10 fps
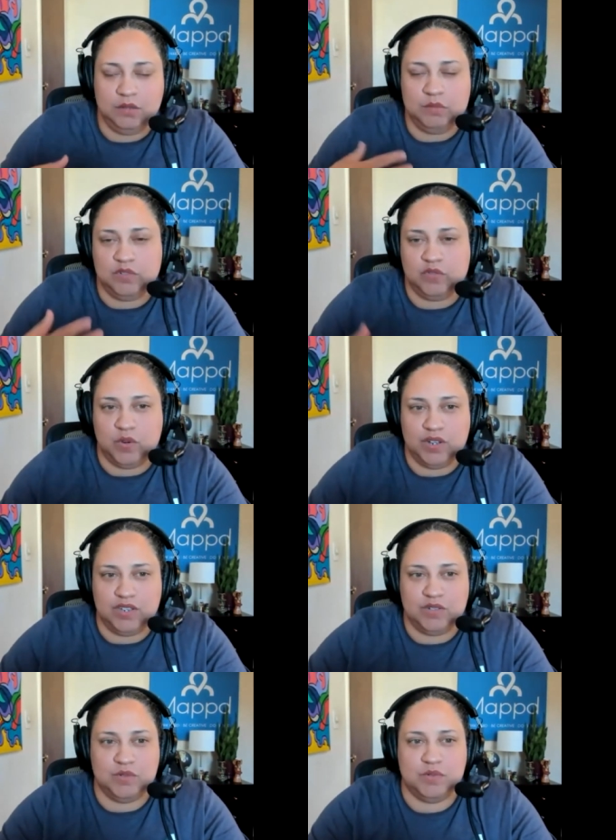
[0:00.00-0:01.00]
before
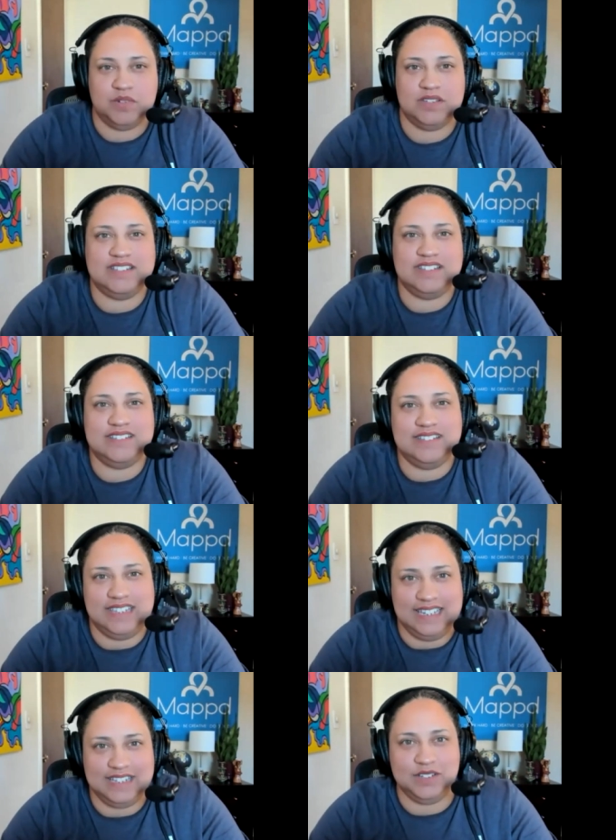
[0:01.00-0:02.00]
you
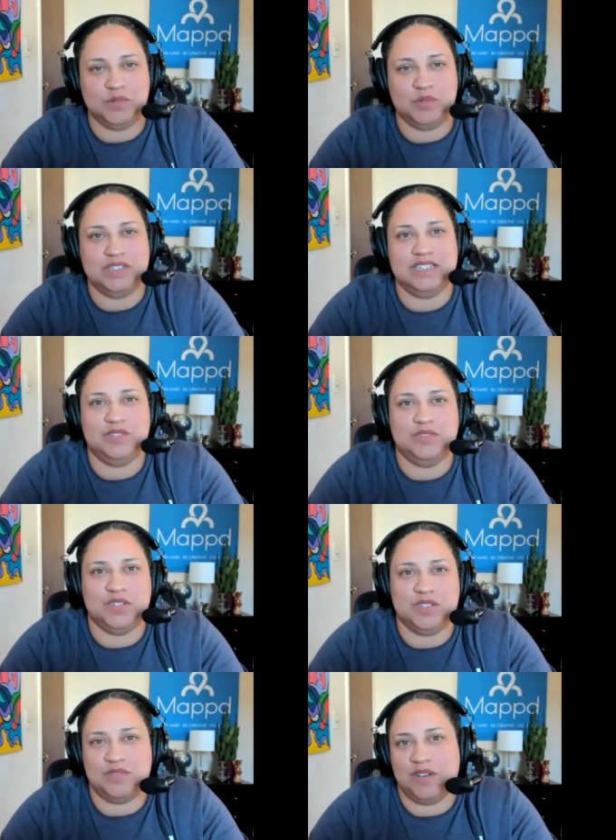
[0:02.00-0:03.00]
land on one that you
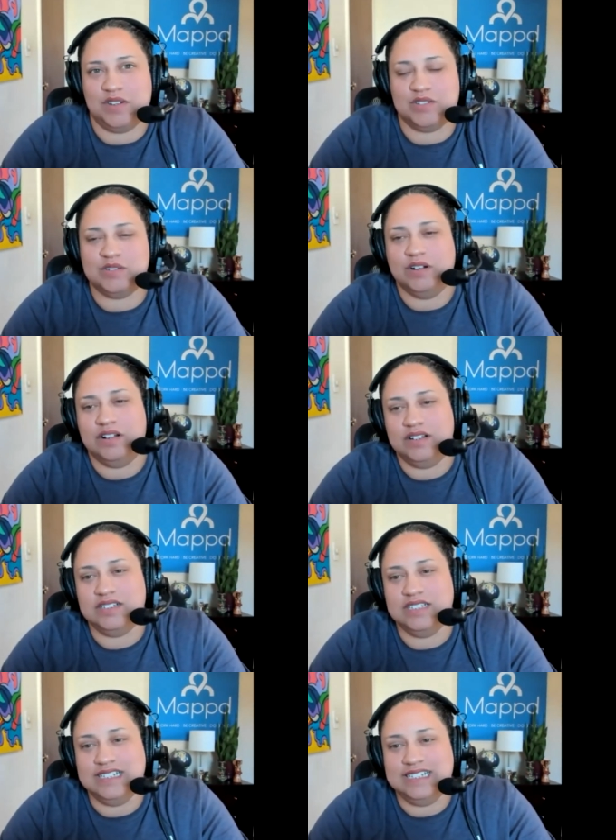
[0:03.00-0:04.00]
feel is very strong
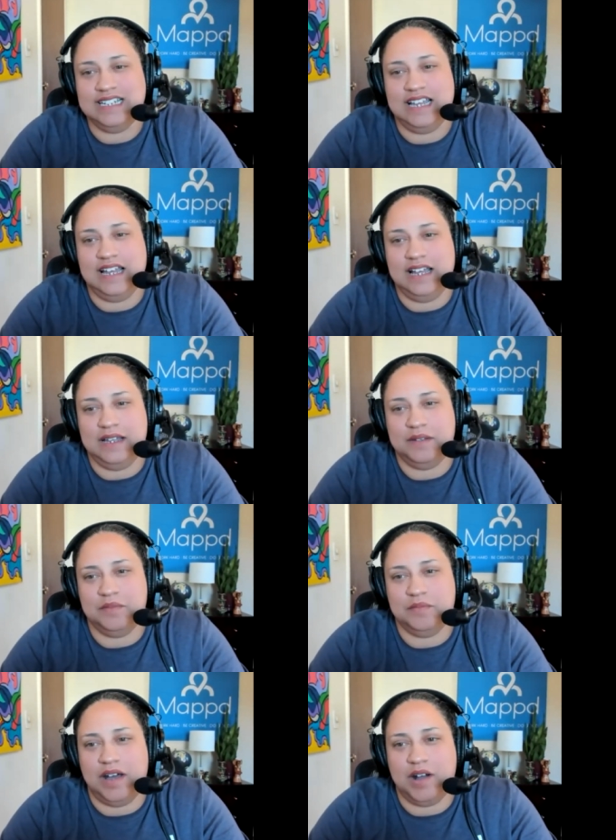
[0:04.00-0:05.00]

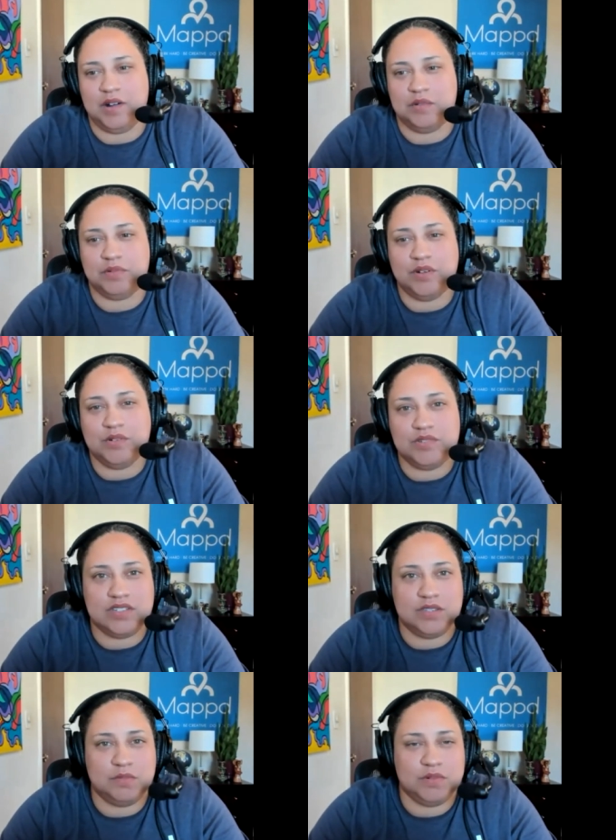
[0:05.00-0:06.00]
um, our approach
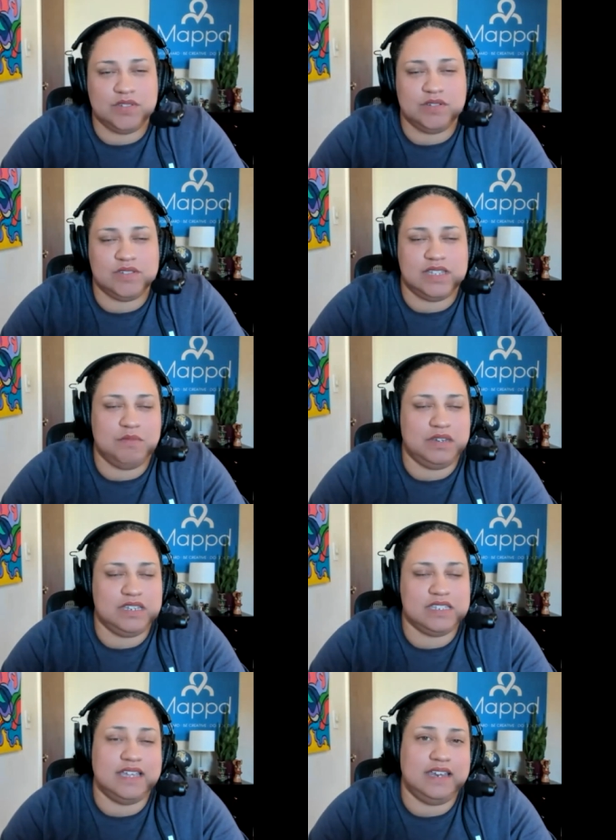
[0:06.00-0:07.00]
to the personal statement
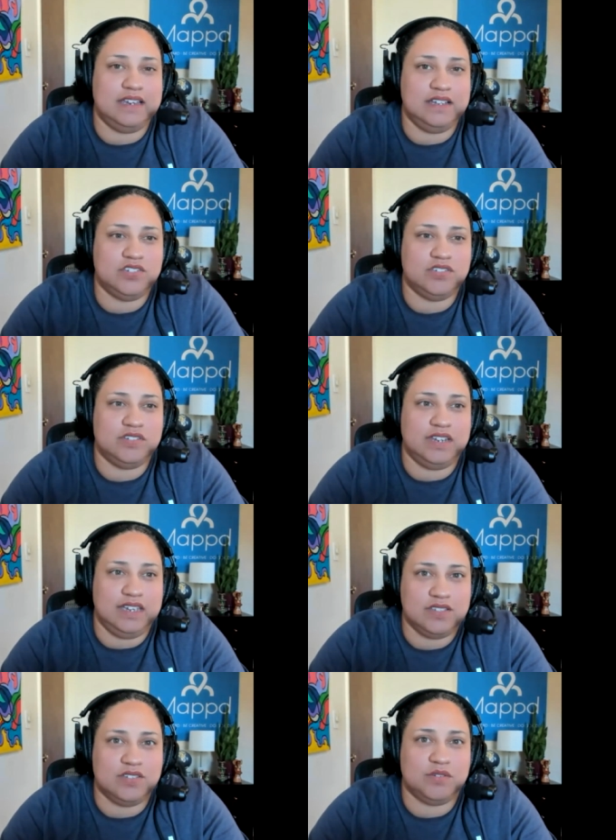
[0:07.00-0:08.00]
is that it should
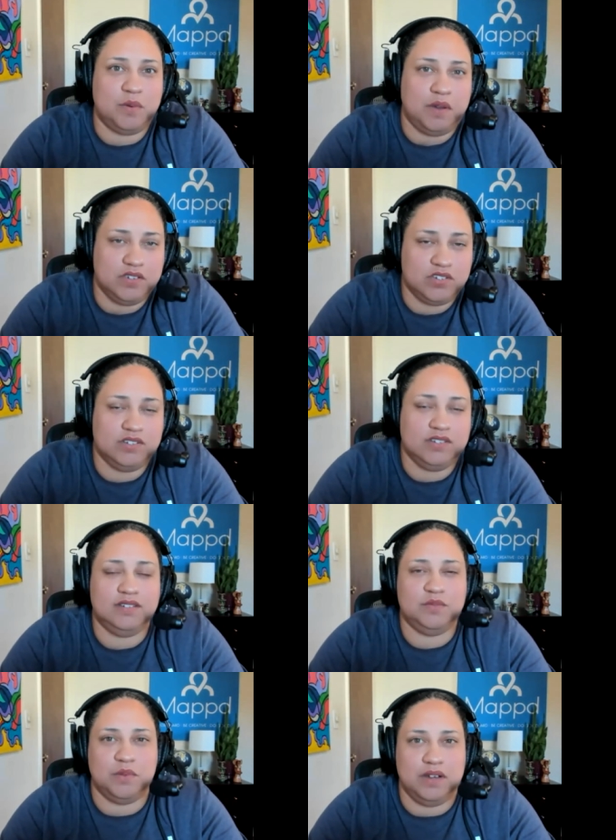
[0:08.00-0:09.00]
answer the
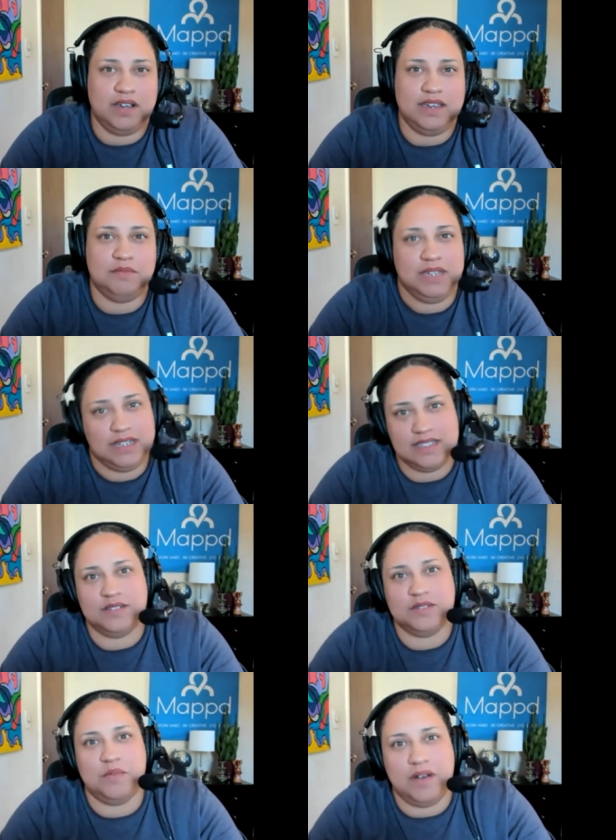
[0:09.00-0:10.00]
question why
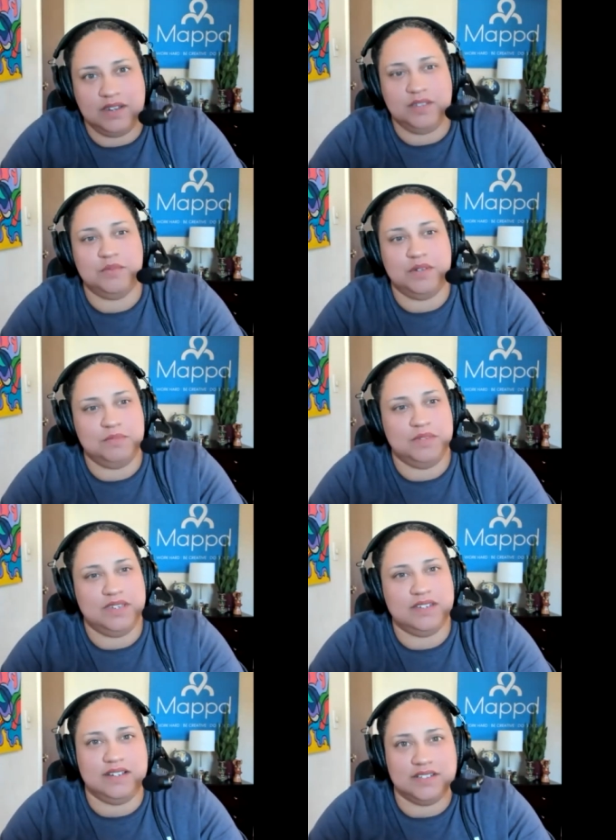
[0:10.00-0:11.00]
medicine? Why do you want to be
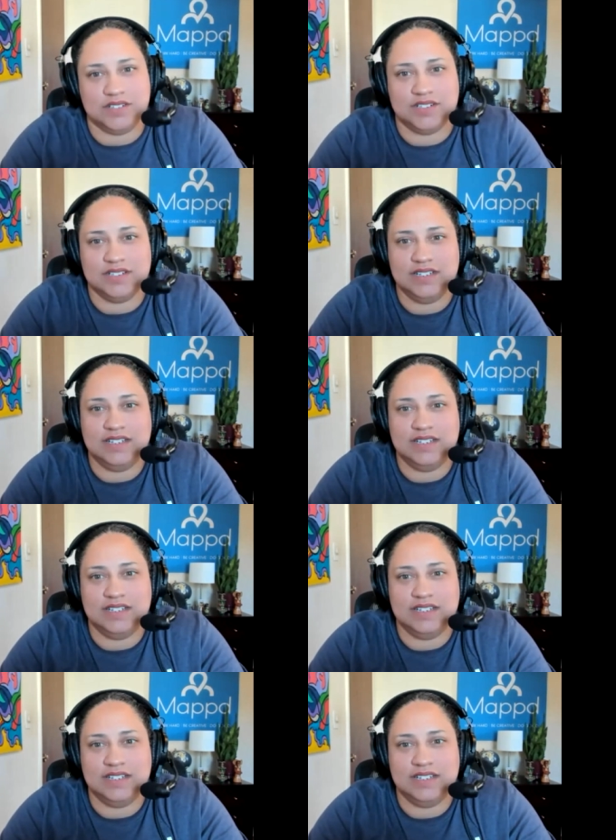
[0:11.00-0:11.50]
a doctor?